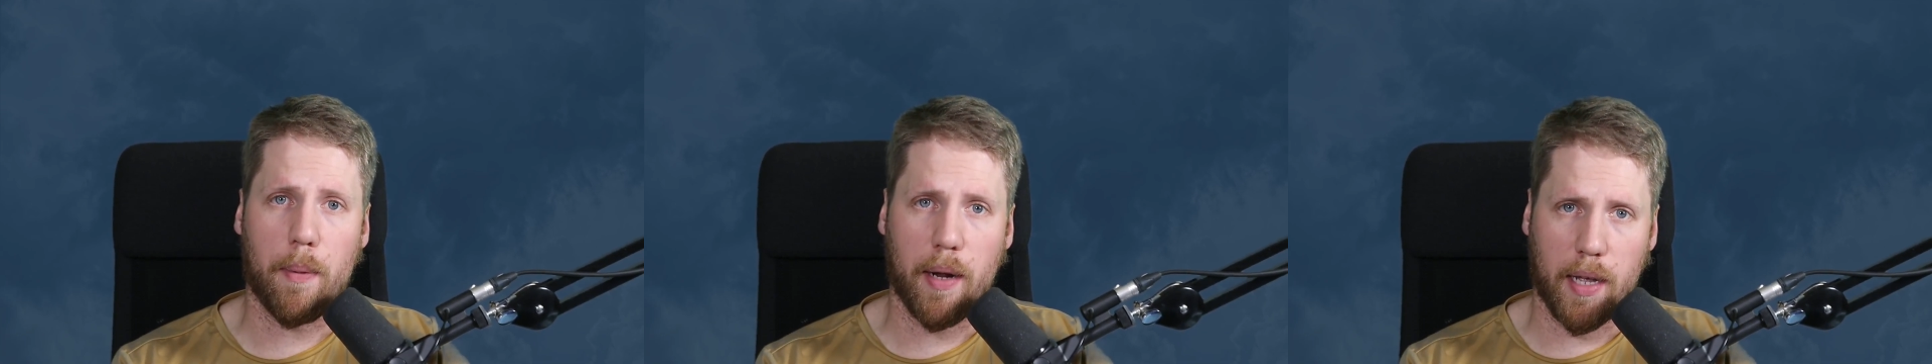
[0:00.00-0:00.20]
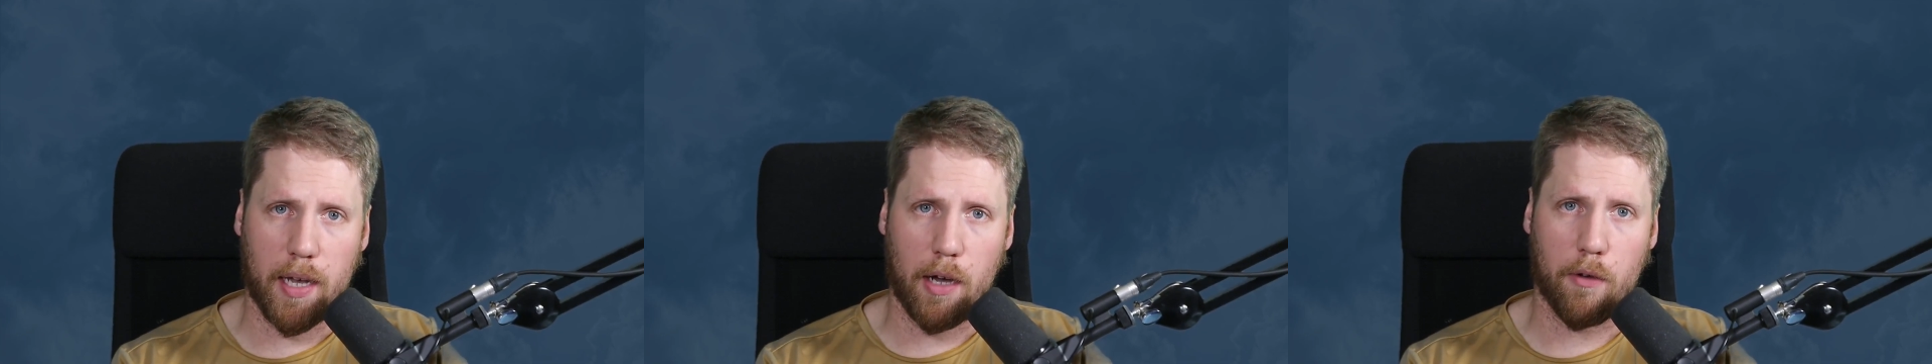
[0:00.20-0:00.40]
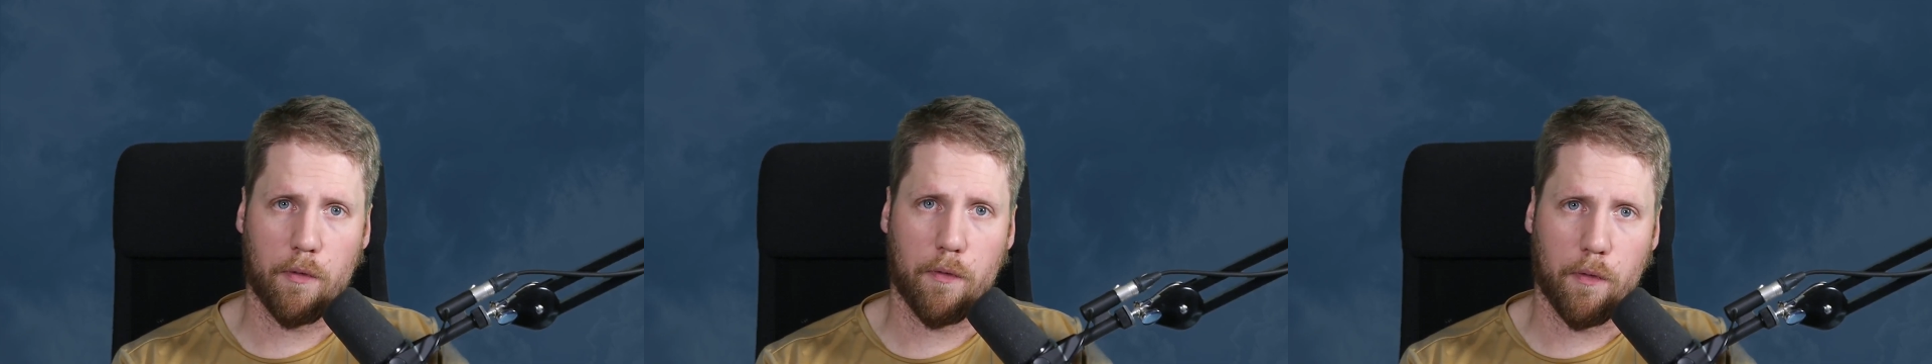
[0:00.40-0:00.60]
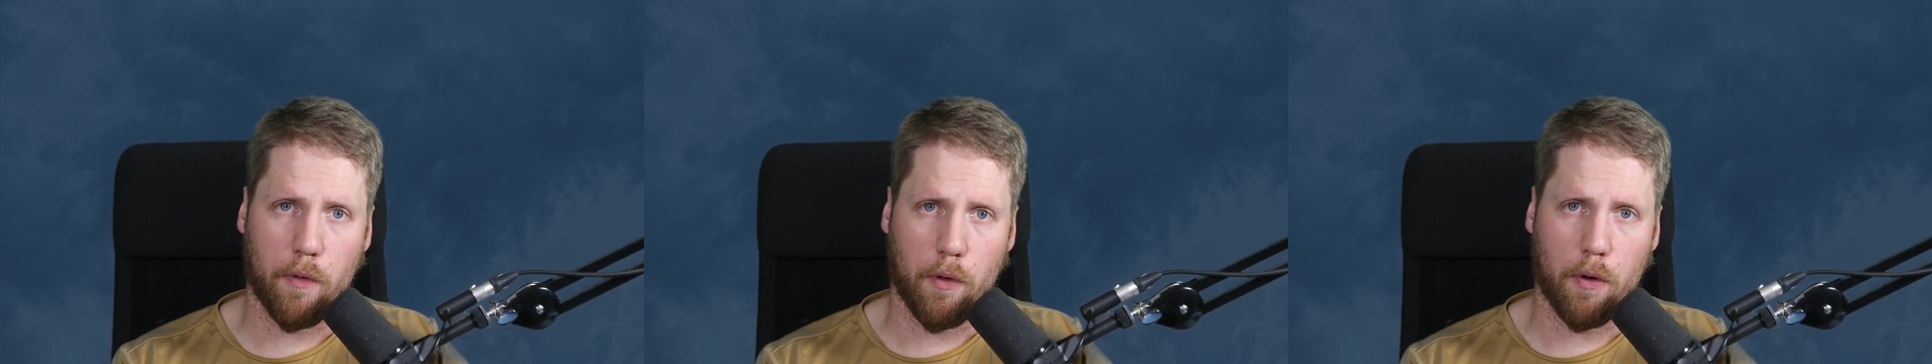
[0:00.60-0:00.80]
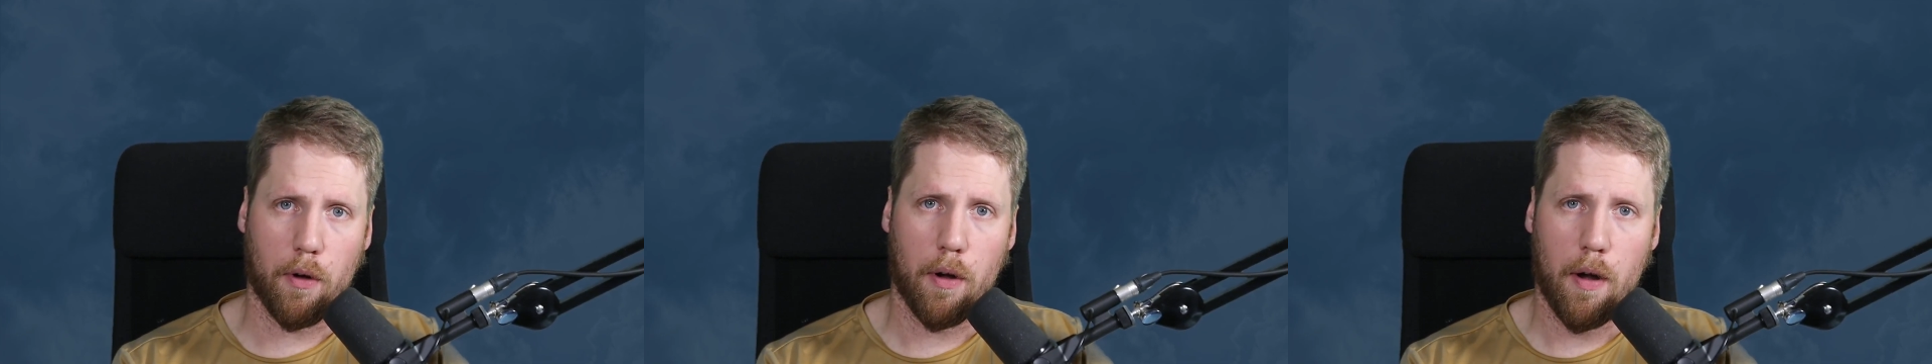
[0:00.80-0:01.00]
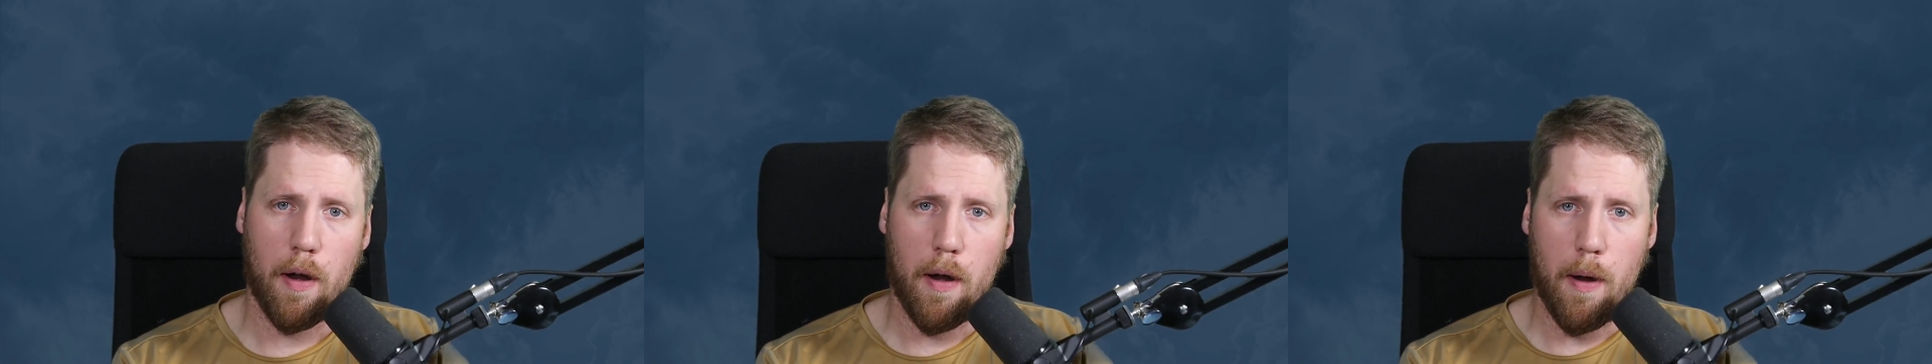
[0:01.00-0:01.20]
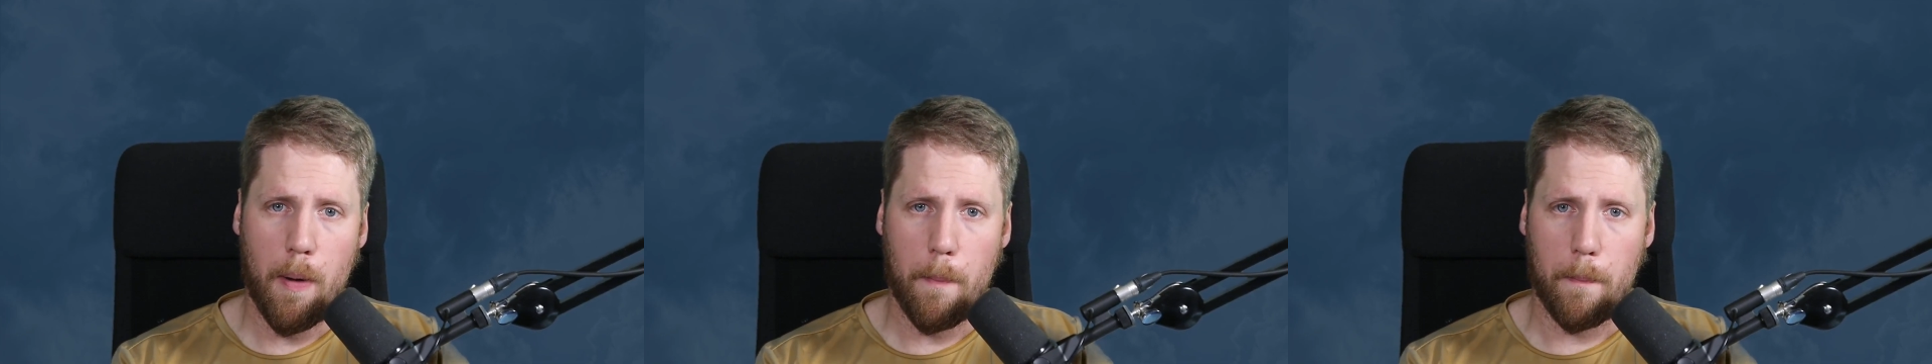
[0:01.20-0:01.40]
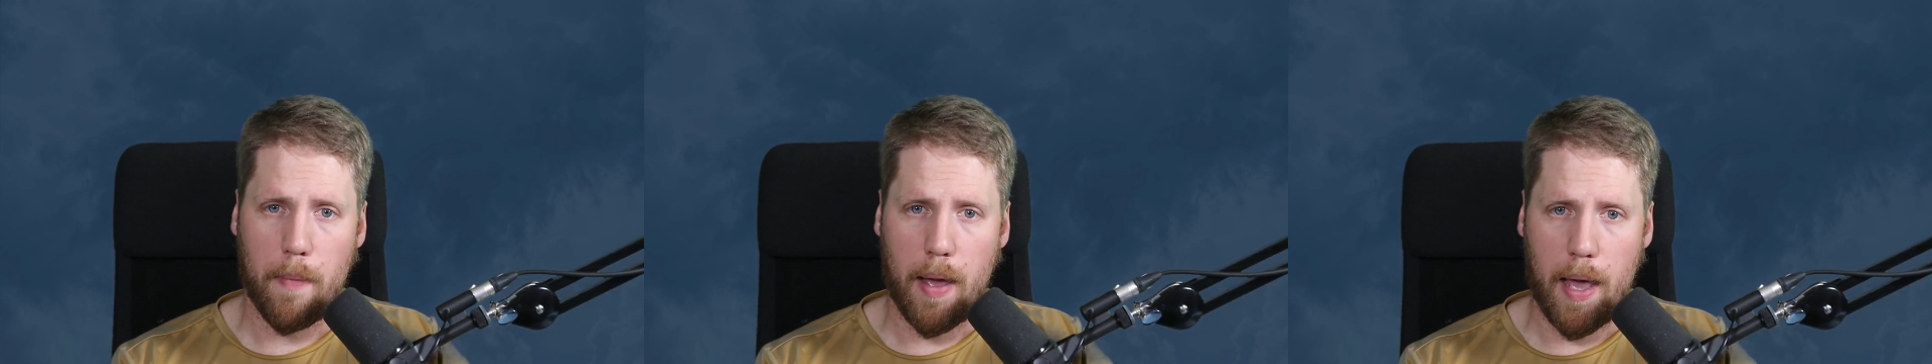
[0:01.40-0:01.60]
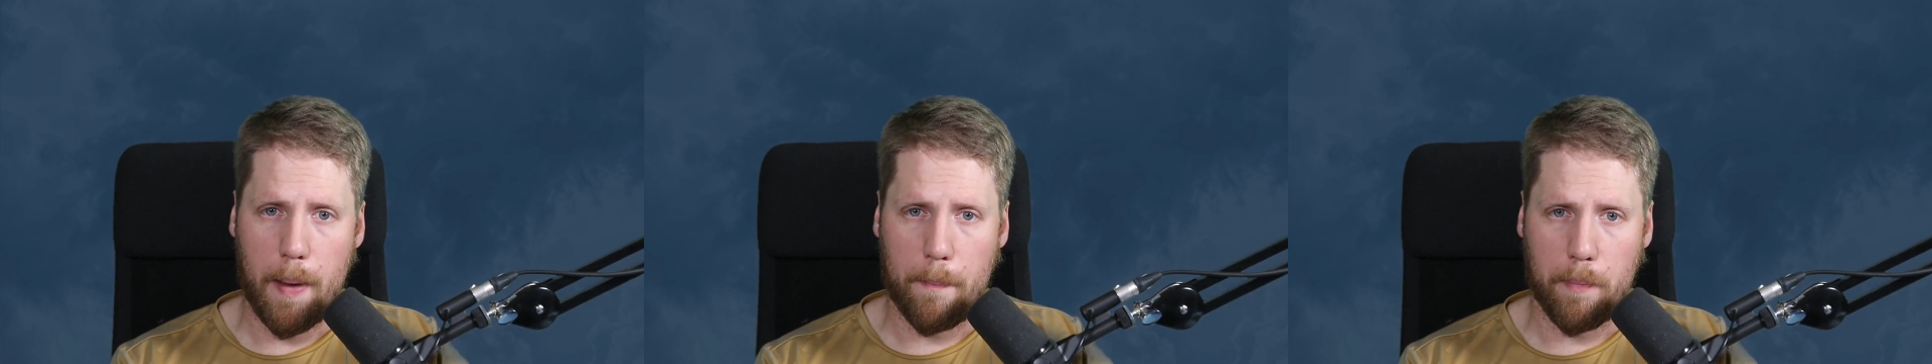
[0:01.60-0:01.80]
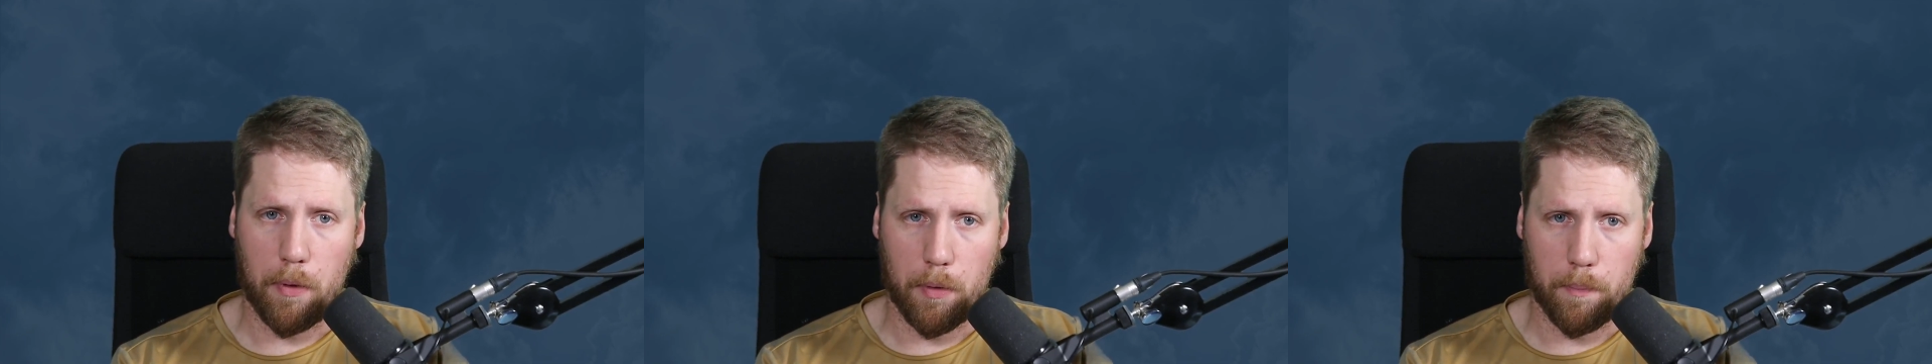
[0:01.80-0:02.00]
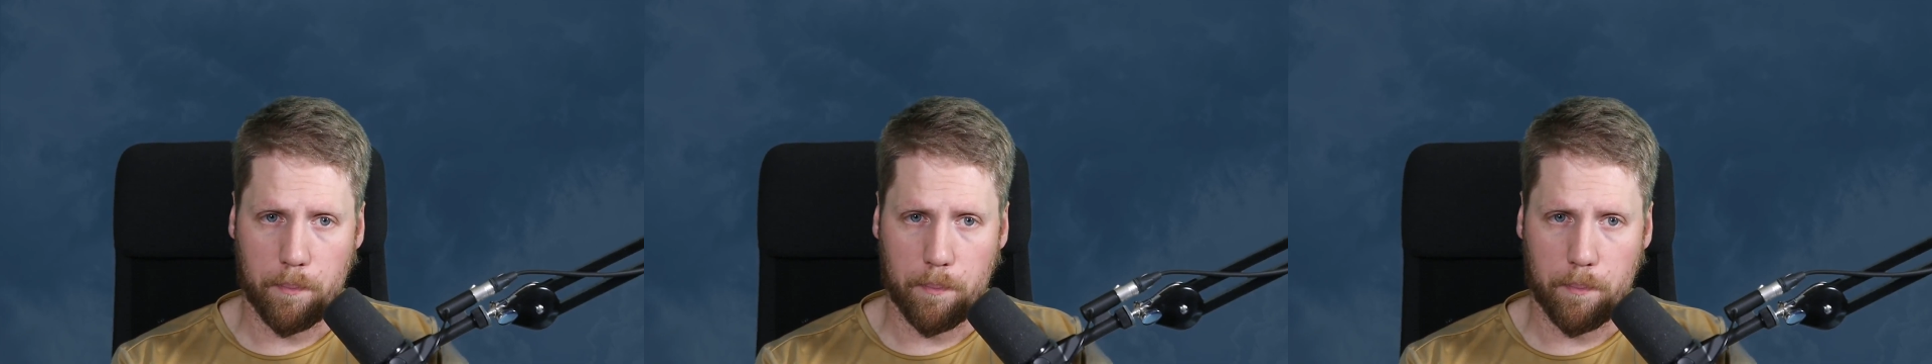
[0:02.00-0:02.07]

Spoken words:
account for Apple.